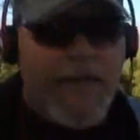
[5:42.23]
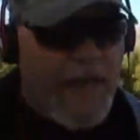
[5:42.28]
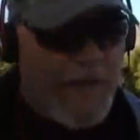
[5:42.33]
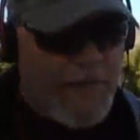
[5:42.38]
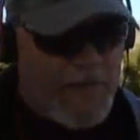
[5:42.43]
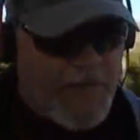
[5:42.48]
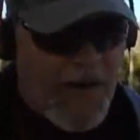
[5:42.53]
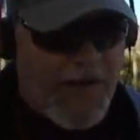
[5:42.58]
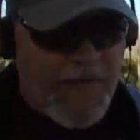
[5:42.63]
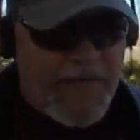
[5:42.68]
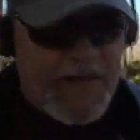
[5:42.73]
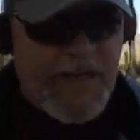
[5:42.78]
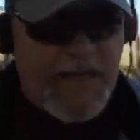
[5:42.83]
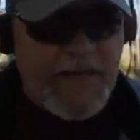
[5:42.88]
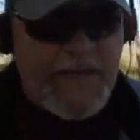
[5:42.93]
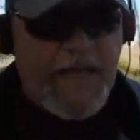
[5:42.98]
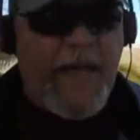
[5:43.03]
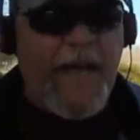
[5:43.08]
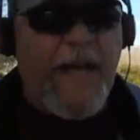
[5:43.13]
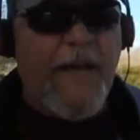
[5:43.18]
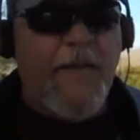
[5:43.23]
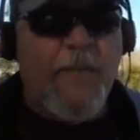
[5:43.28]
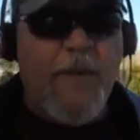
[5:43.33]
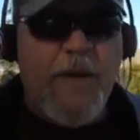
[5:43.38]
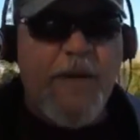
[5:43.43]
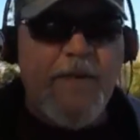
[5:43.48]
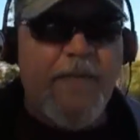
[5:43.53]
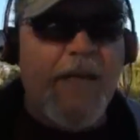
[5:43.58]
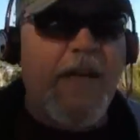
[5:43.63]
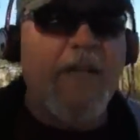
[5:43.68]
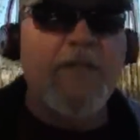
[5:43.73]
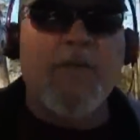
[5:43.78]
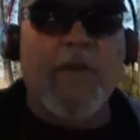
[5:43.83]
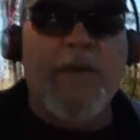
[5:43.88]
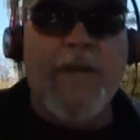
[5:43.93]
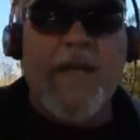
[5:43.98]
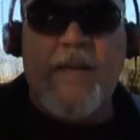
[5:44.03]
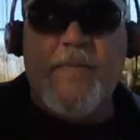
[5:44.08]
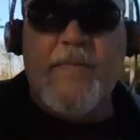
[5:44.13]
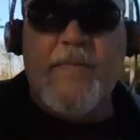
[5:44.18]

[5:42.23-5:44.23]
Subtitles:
and I'm driving down the highway, that's what